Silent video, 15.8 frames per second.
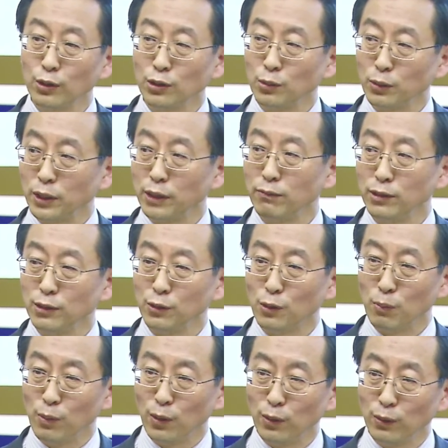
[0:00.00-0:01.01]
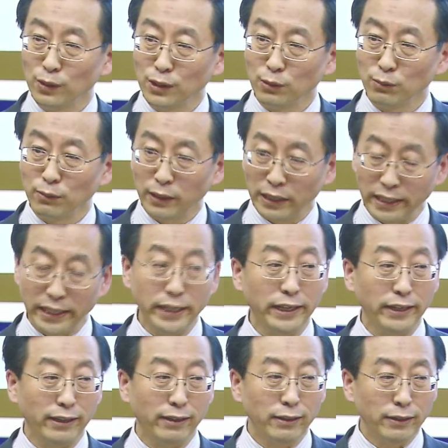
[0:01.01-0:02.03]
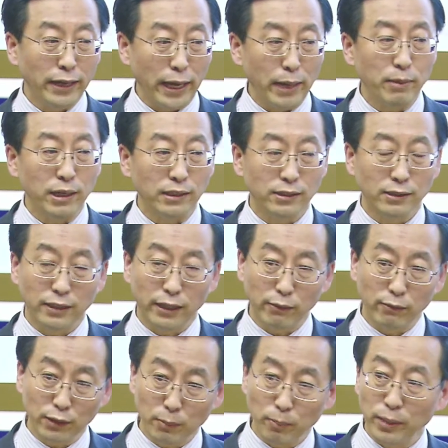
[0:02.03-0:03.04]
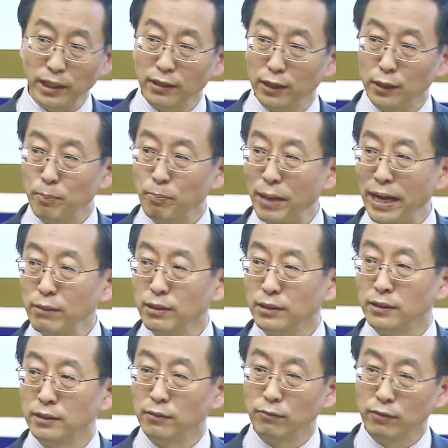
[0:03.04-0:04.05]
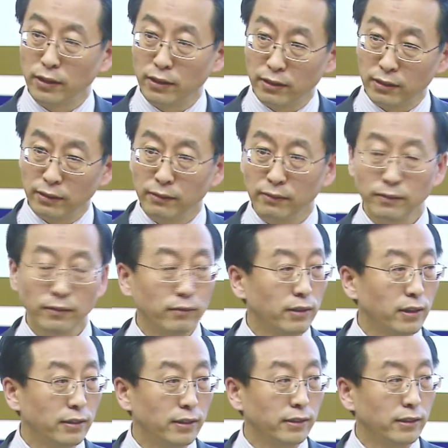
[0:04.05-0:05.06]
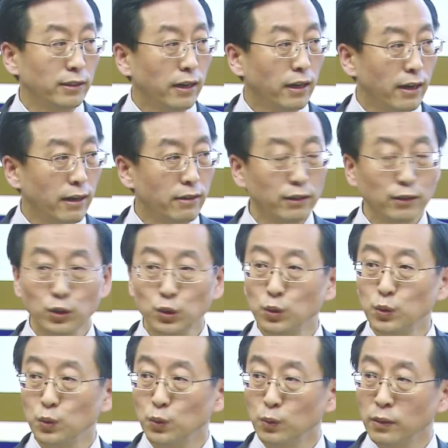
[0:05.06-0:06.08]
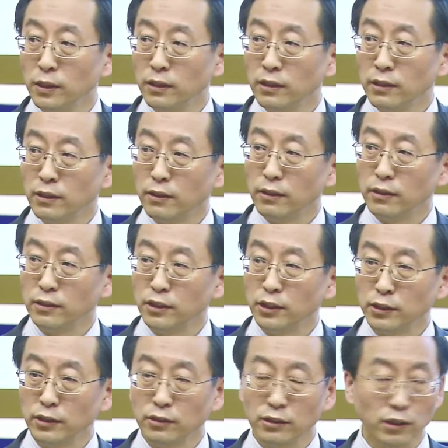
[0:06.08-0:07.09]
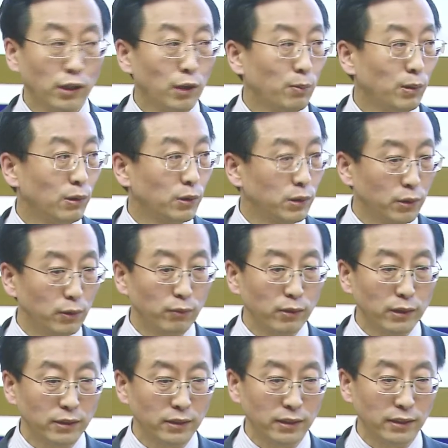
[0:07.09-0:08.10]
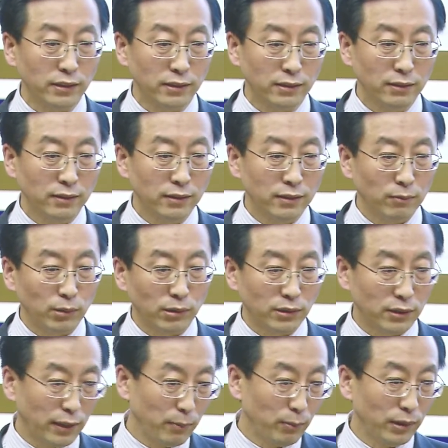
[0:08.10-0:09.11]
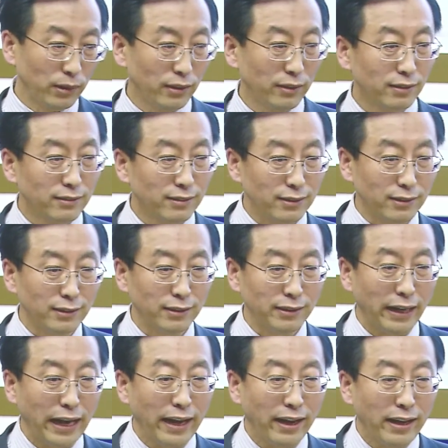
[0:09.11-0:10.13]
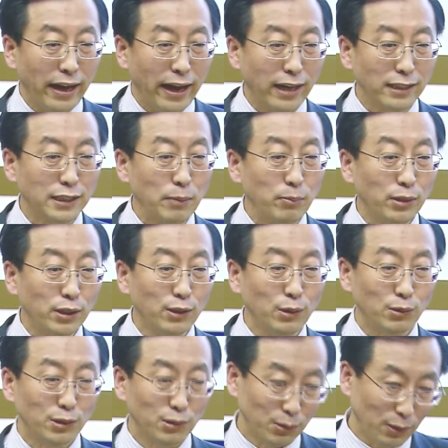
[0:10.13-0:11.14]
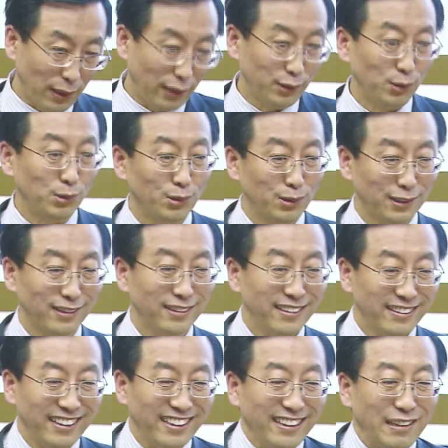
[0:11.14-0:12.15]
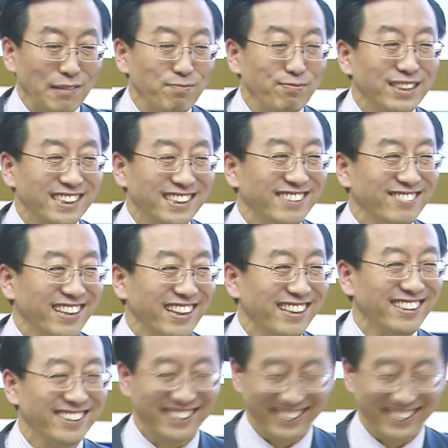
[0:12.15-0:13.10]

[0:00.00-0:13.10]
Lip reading: to give you a more sort of clear image, I will make a comparison with the other two Singapore universities, because I'm in SMU, so I don't compete with you.